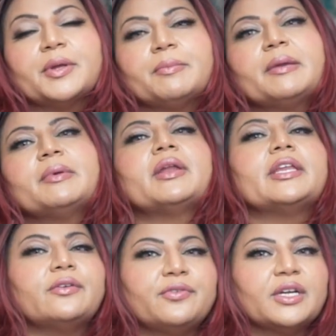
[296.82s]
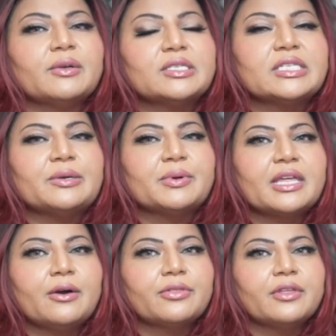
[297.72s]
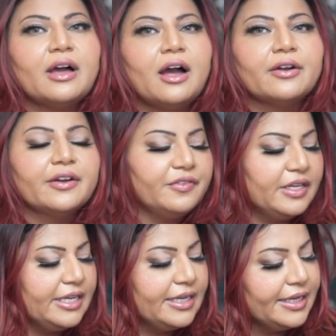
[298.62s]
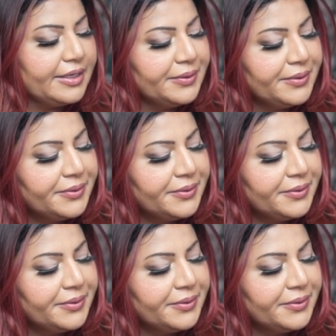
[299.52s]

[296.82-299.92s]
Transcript: but maybe radio frequency without the RF needling.